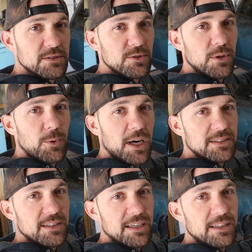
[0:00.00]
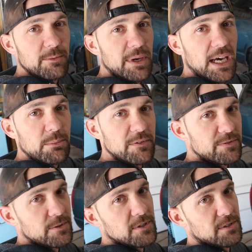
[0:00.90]
do the Watts link in the back
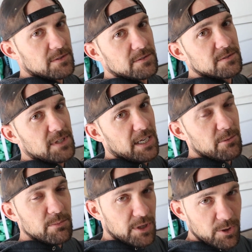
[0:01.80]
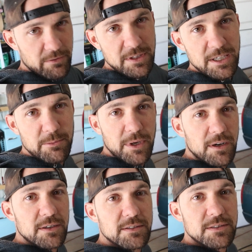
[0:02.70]
before I can blow everything
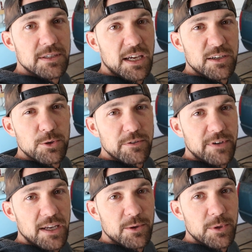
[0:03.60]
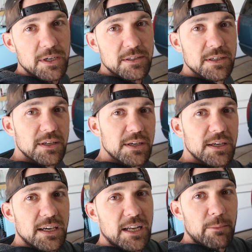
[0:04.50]
apart and kind of do a final weld.
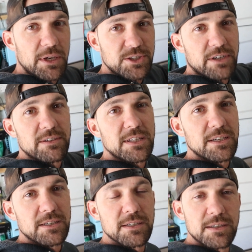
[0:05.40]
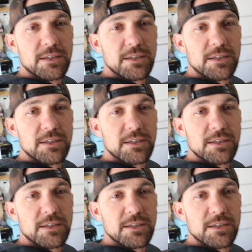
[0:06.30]
And I'll make sure everything